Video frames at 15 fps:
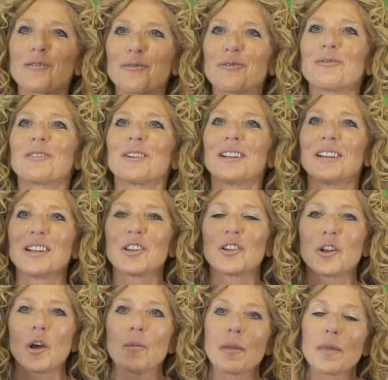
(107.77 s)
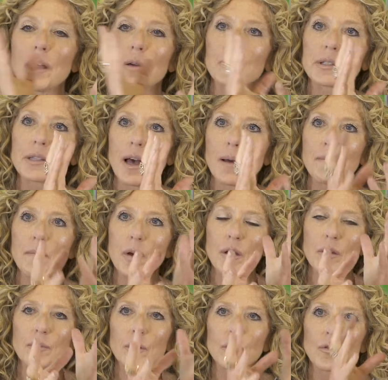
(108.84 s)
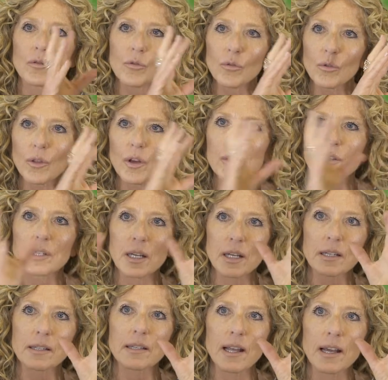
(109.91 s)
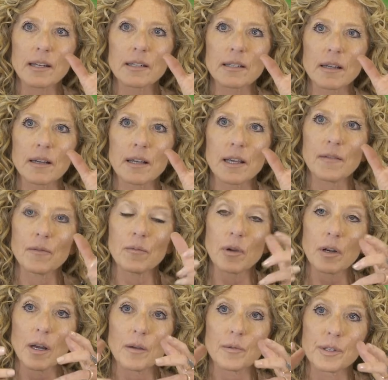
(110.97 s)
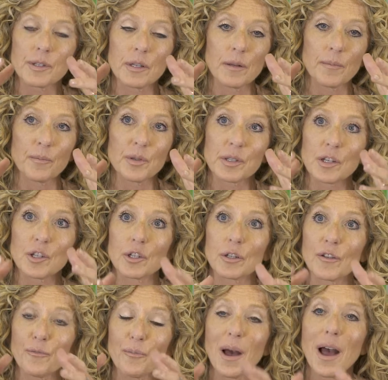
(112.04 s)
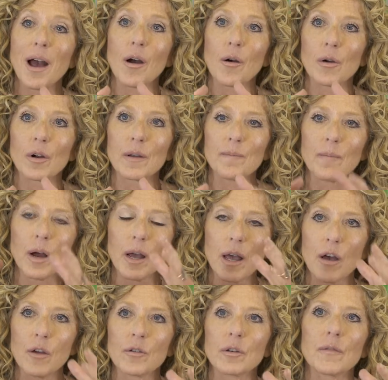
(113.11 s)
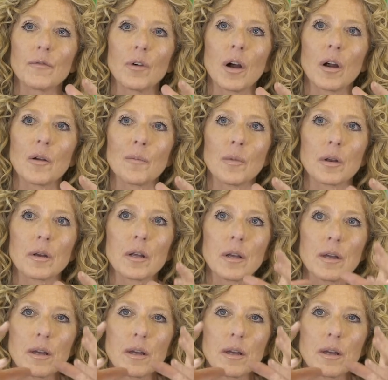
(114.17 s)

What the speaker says: of, you know, but there was that moment all those years later, even when I was in a position of power in my own environment,